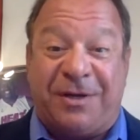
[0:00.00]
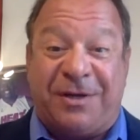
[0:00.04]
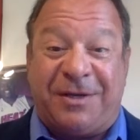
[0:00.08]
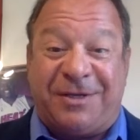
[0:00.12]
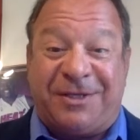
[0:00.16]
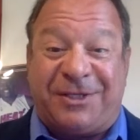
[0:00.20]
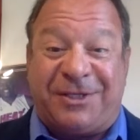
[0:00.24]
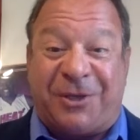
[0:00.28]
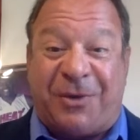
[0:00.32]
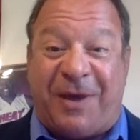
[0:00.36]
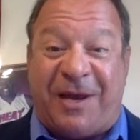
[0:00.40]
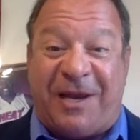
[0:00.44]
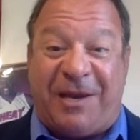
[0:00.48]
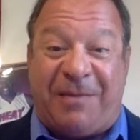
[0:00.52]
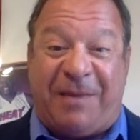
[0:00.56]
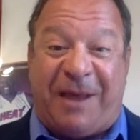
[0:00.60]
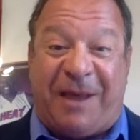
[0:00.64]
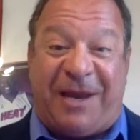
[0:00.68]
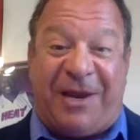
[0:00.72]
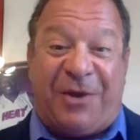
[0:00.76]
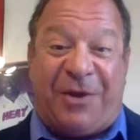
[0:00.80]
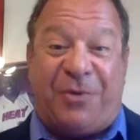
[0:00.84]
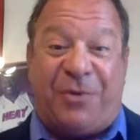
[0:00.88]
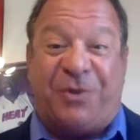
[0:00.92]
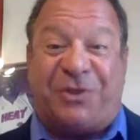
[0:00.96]
So anybody
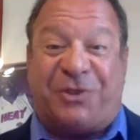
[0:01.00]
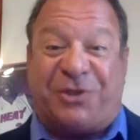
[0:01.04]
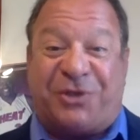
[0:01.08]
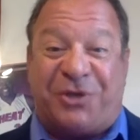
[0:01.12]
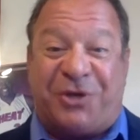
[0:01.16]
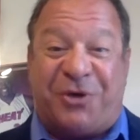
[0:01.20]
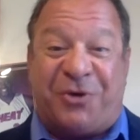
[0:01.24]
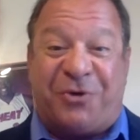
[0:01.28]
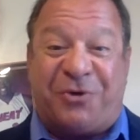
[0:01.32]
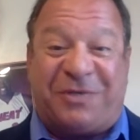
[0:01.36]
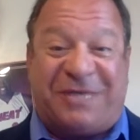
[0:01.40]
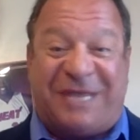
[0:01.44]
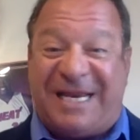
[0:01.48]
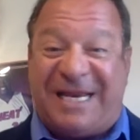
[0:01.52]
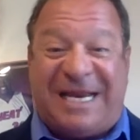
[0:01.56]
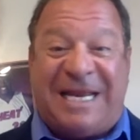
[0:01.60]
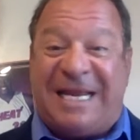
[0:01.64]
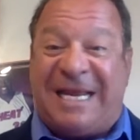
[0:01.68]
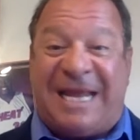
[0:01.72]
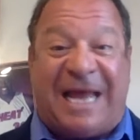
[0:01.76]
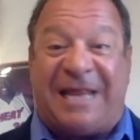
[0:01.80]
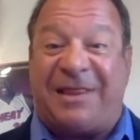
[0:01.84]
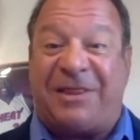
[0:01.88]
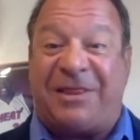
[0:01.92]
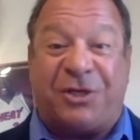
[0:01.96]
who was new didn't
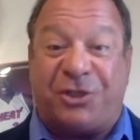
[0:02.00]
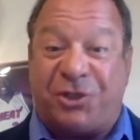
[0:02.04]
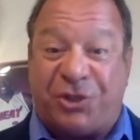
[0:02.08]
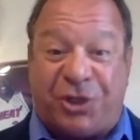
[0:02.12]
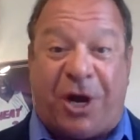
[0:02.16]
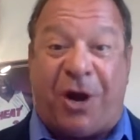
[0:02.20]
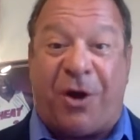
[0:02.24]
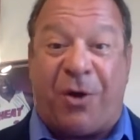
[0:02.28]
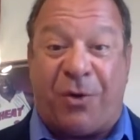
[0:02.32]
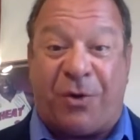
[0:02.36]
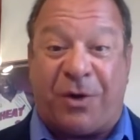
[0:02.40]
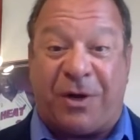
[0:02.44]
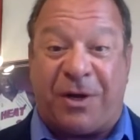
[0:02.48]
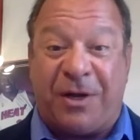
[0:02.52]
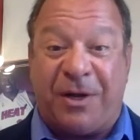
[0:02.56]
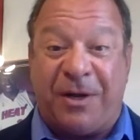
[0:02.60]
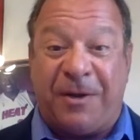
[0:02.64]
get the joke.